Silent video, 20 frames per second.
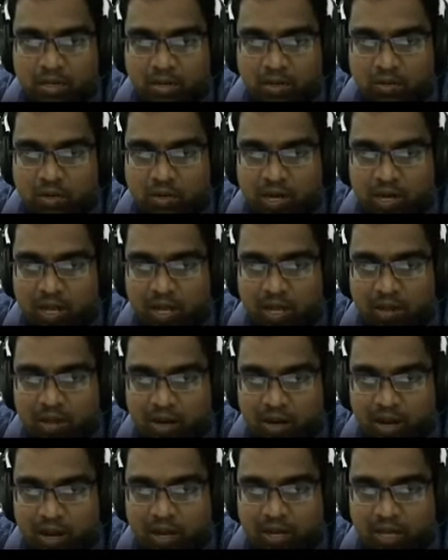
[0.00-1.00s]
Only I will
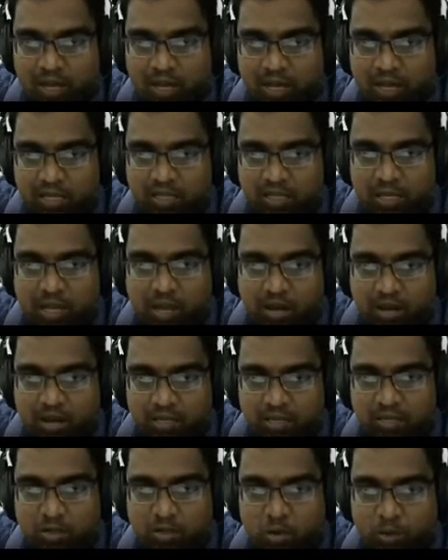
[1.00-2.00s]
write AC
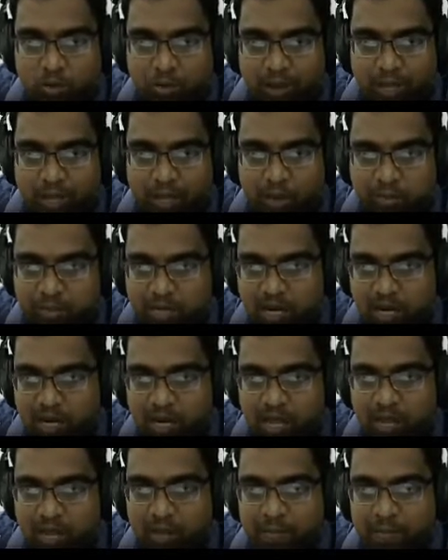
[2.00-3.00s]
cos 2 pi
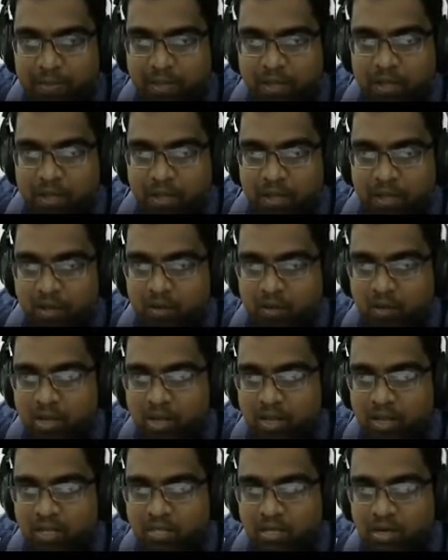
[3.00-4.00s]
FCT.
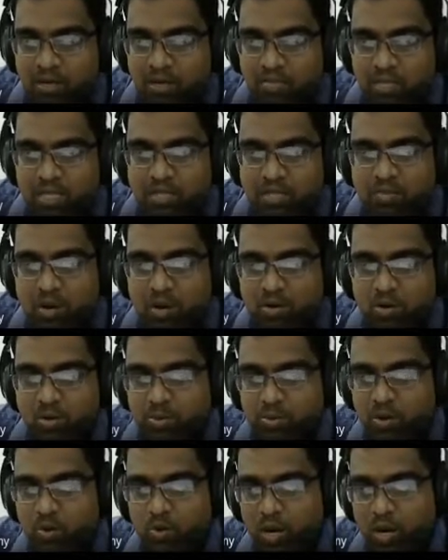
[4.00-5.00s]
Okay, instead of this we have to
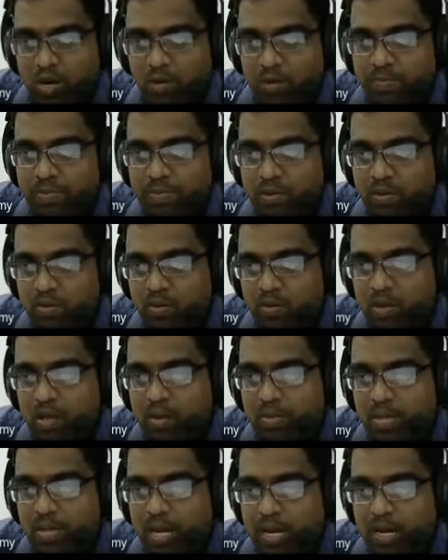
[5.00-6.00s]
put 1. Okay,
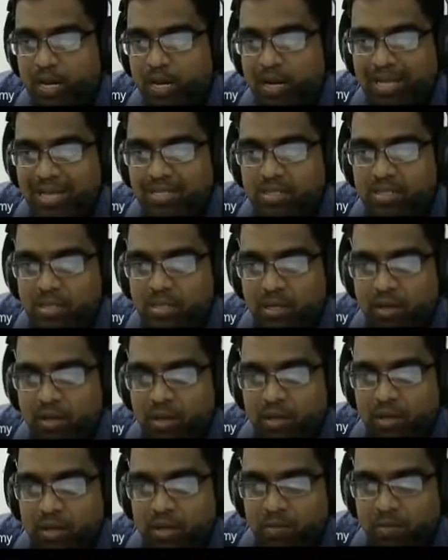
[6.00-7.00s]
then next
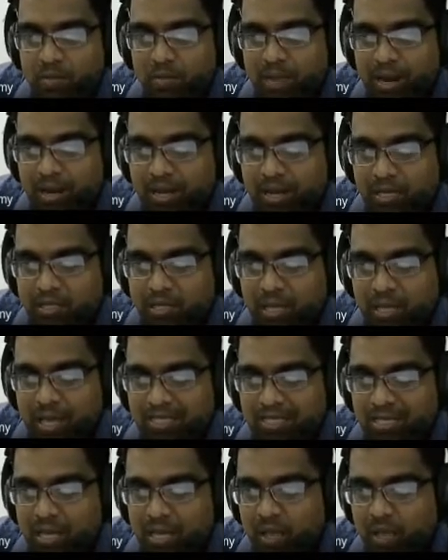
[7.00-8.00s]
minus
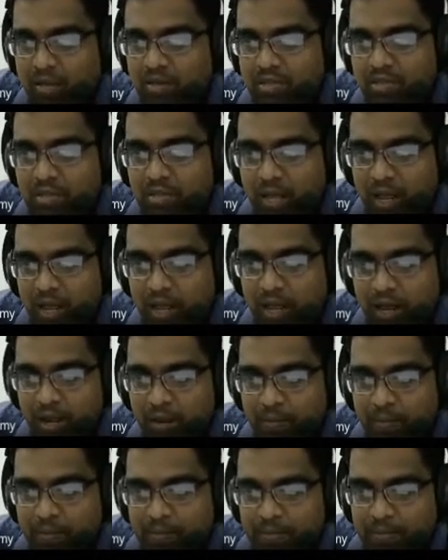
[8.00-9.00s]
AC
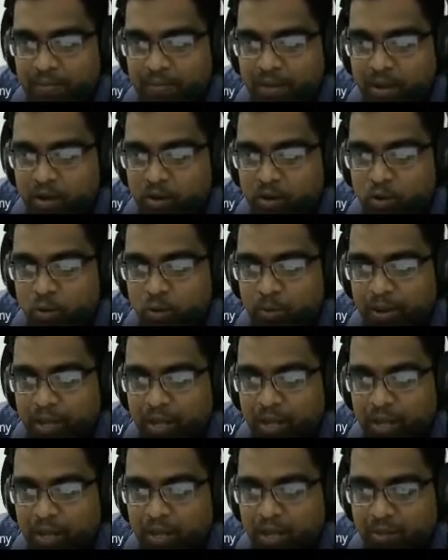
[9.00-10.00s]
sin 2
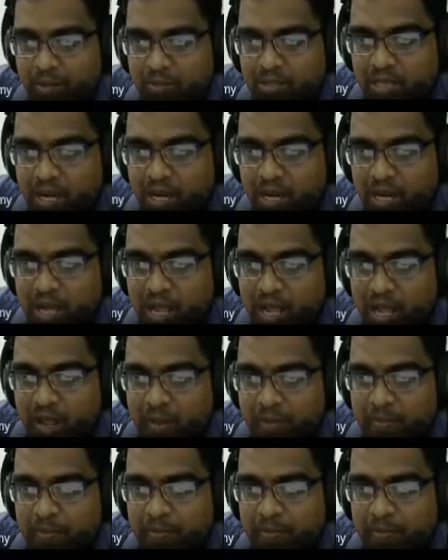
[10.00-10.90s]
pi FCT.